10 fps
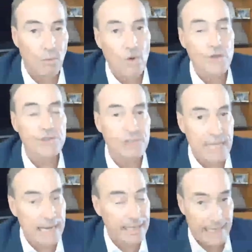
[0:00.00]
the
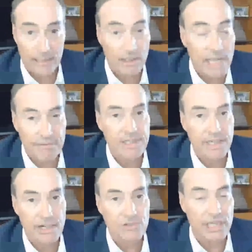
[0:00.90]
worst decade, 11
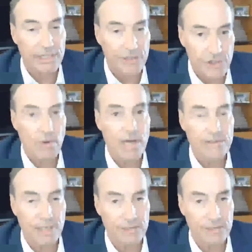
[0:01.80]
years in U.S.